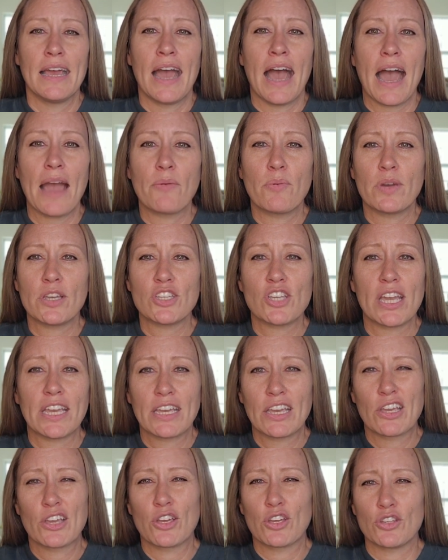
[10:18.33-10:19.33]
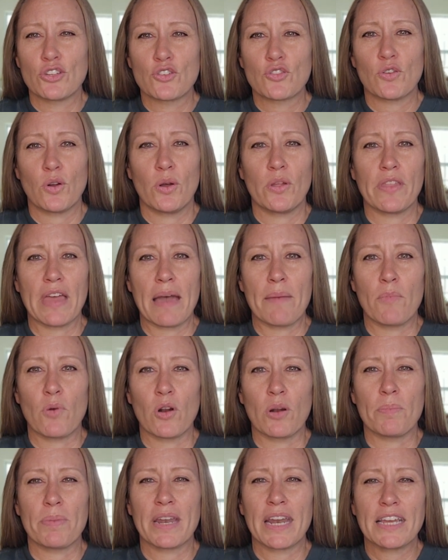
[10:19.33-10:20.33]
I wish I could control that
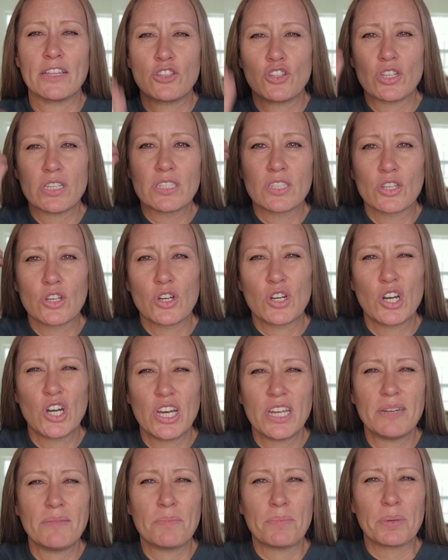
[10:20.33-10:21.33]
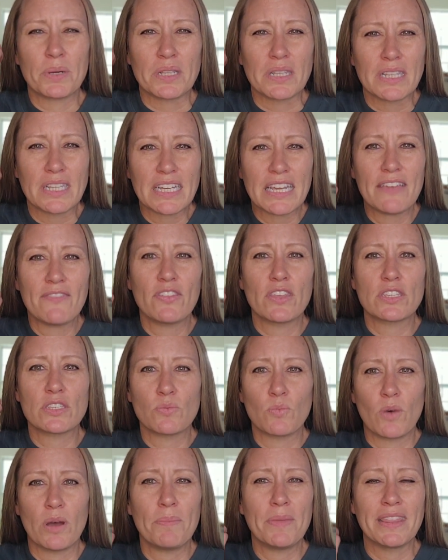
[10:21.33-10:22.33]
more, but I just couldn't believe
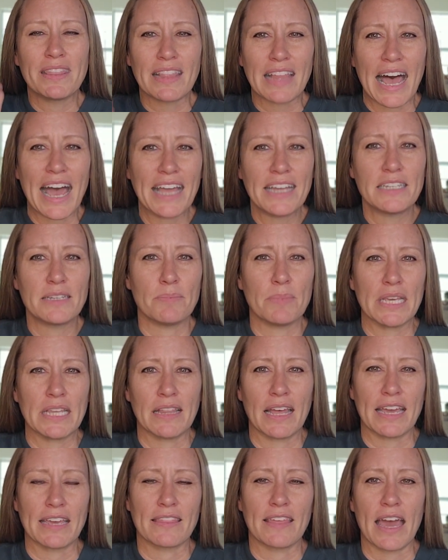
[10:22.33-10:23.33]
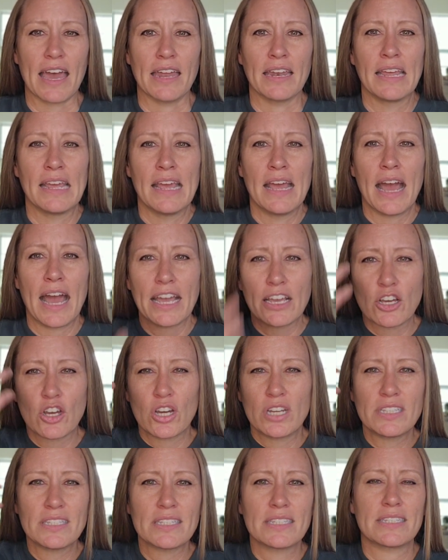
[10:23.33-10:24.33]
this woman lied to me like that. I
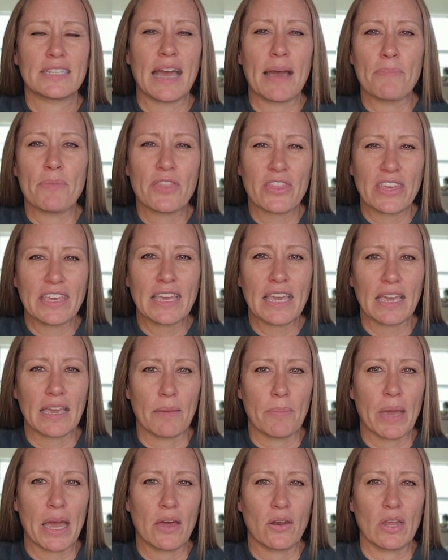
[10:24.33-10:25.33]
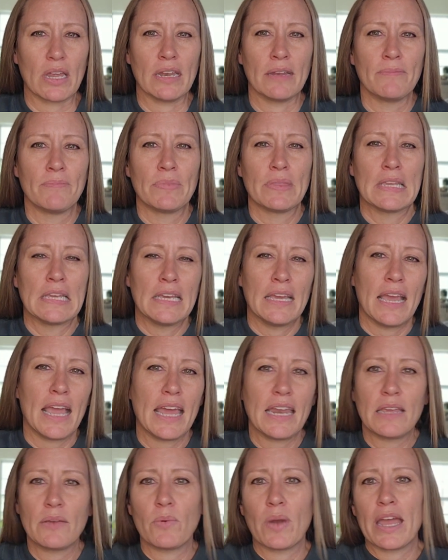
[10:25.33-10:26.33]
couldn't stop thinking about it.
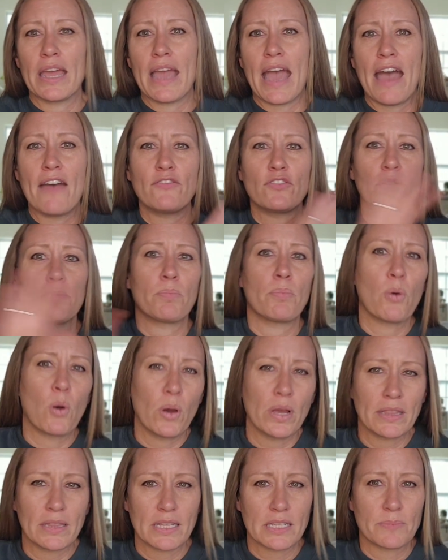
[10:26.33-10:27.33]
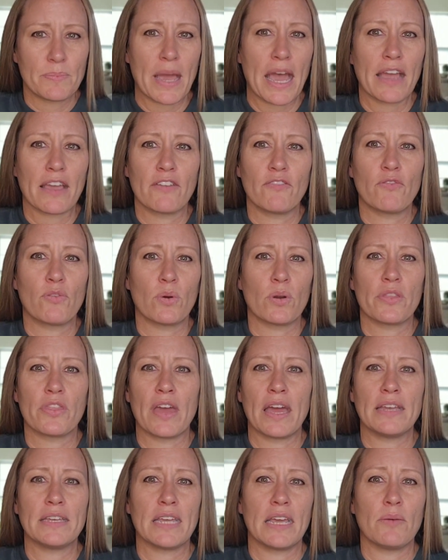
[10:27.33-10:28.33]
Anyway, after pointless back and forth
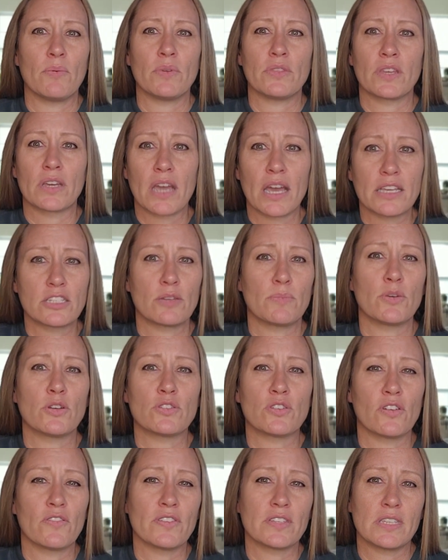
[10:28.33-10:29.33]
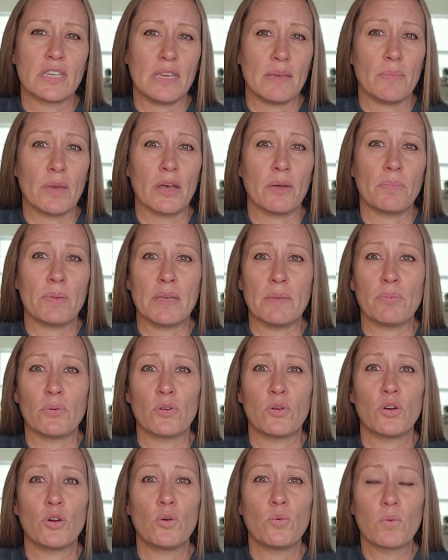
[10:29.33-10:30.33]
that day with the customer service email
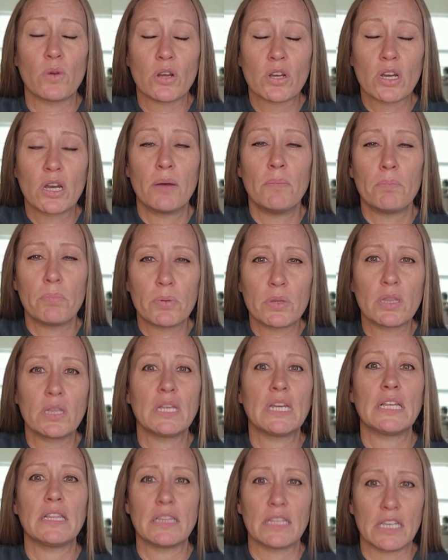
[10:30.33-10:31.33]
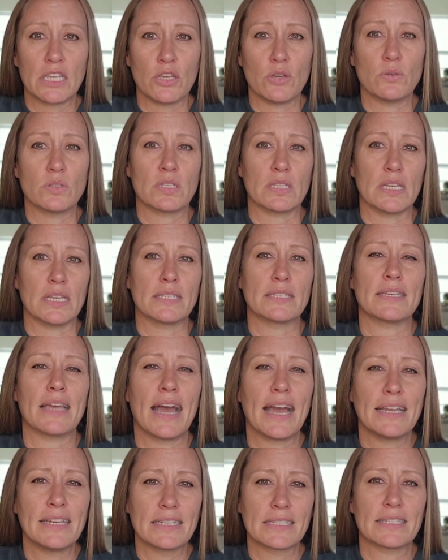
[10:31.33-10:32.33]
people who were completely useless,
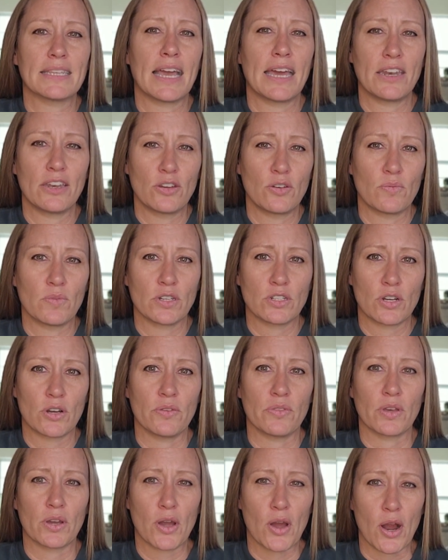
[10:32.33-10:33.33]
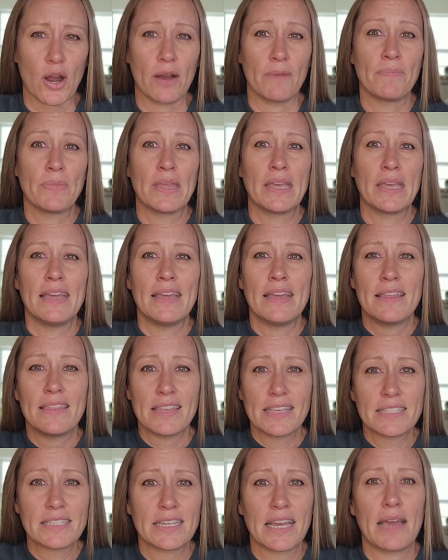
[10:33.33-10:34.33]
I decided to return the car.
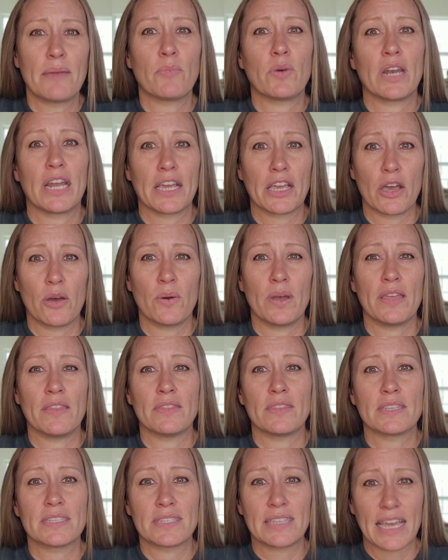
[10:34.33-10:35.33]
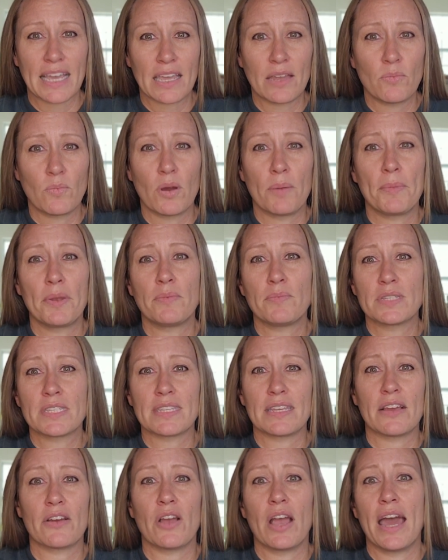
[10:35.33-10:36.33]
This time when I go in, the second woman was
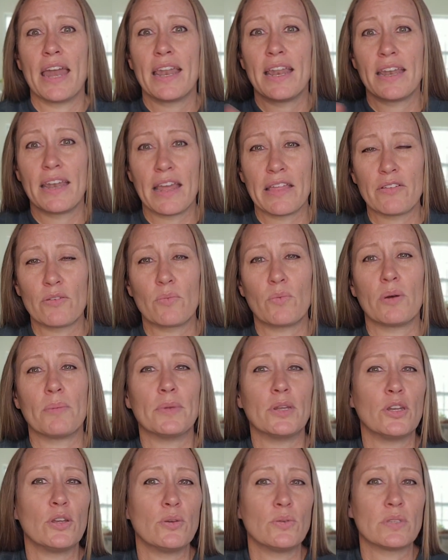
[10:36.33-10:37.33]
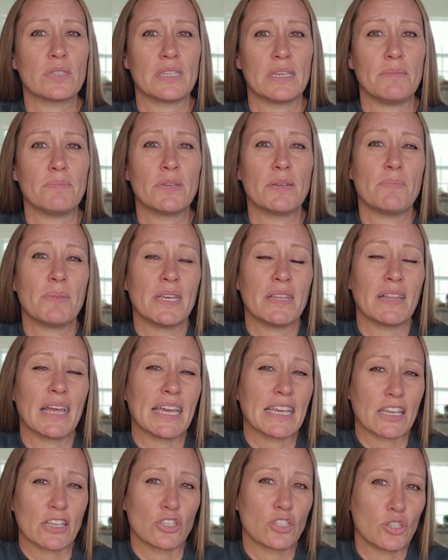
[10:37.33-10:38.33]
there and another woman who seemed to be
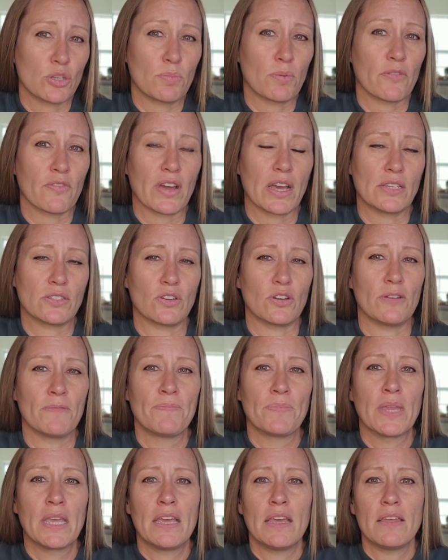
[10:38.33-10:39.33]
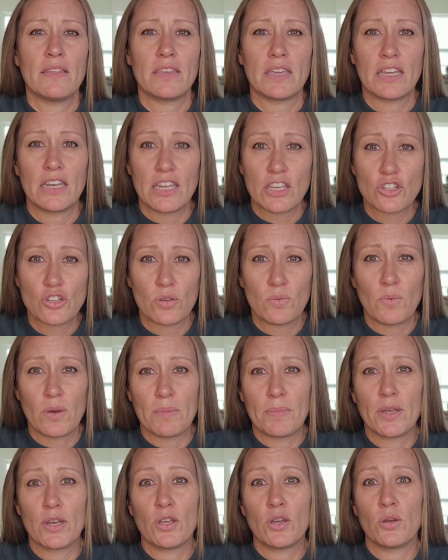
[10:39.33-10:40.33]
like a supervisor. The initial
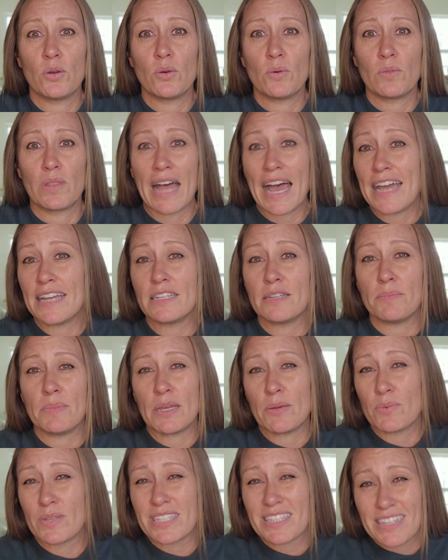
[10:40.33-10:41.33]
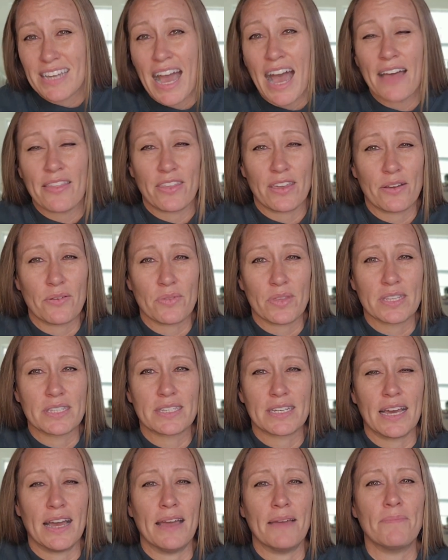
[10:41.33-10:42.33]
woman who lied to me was not there this
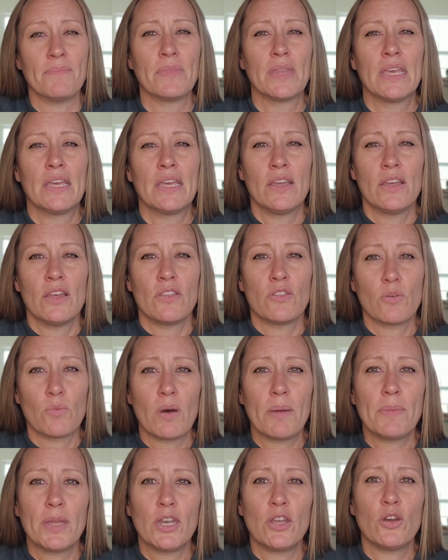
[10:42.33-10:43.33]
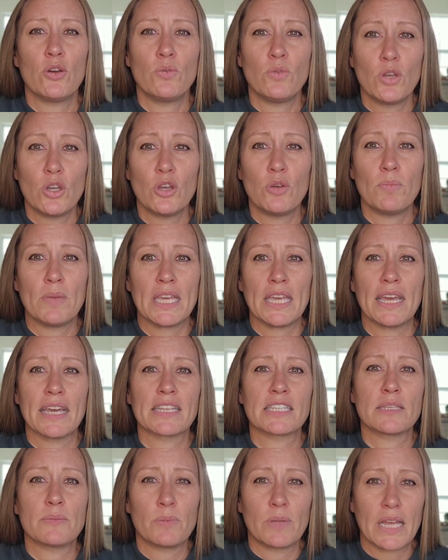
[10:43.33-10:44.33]
time. The woman who knew me
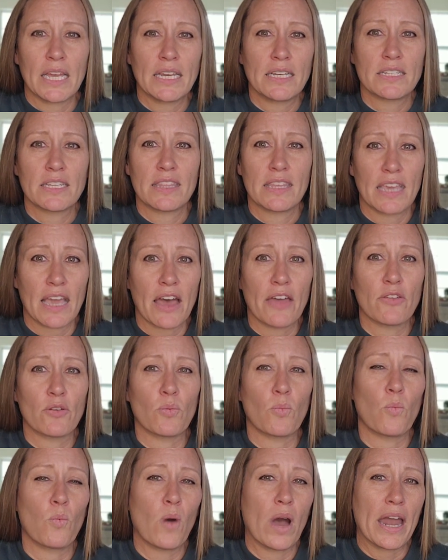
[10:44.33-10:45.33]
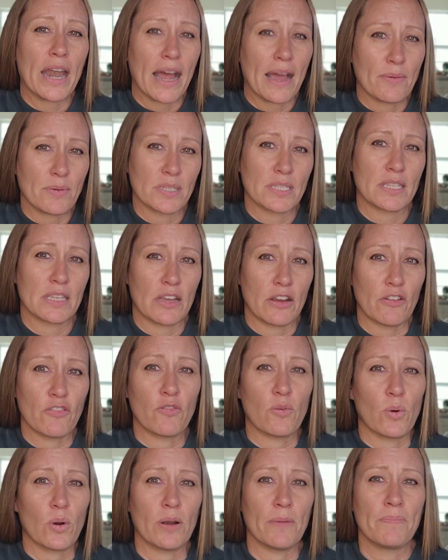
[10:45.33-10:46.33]
explained to the other what I was there
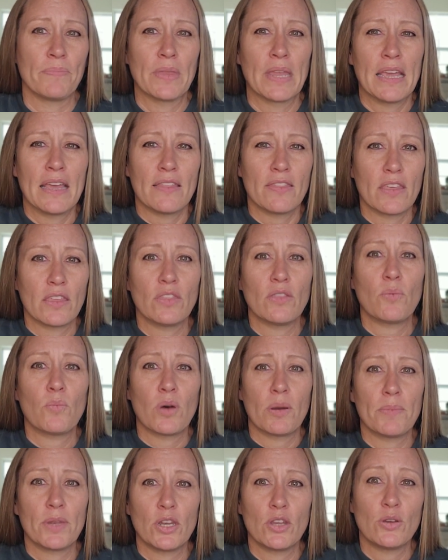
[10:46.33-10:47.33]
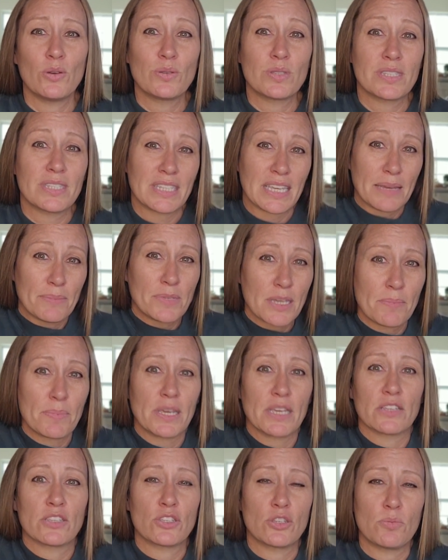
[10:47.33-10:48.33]
for. Then the woman who seemed to
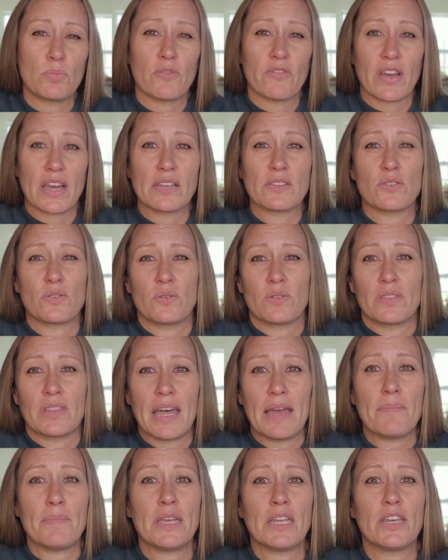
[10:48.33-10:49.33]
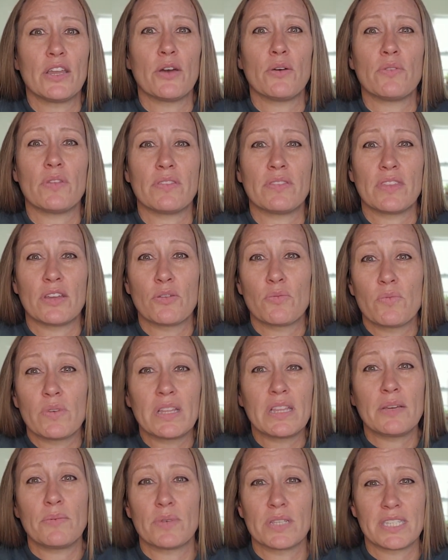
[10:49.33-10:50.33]
be a supervisor let me know that there
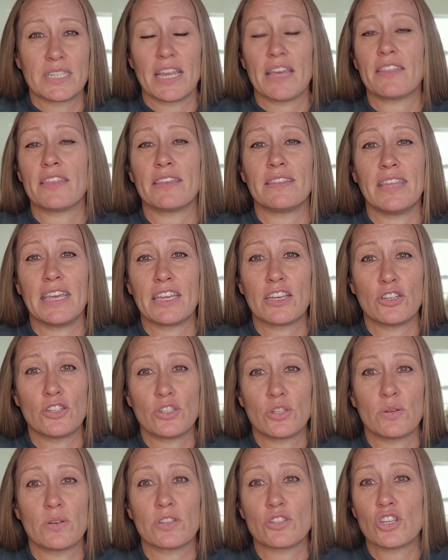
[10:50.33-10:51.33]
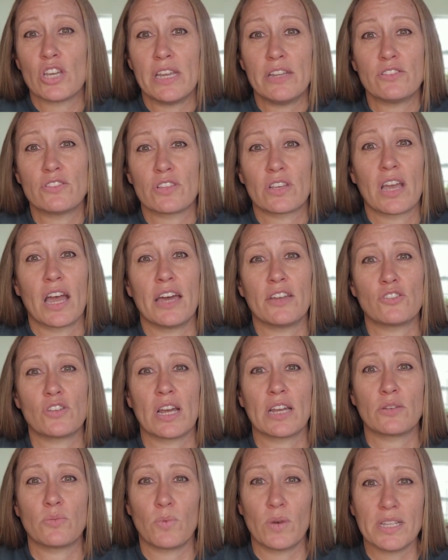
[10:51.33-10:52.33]
really was nothing they could do to change the
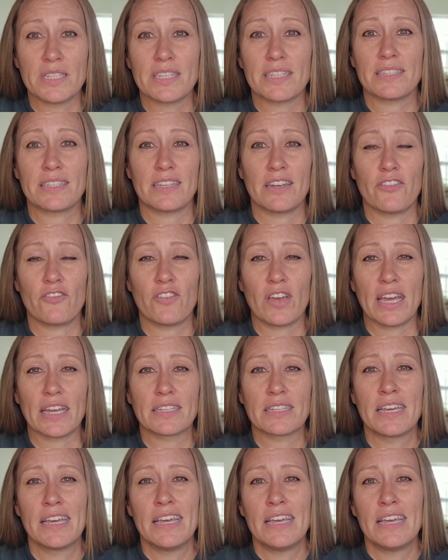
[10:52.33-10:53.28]
contract once it's in effect.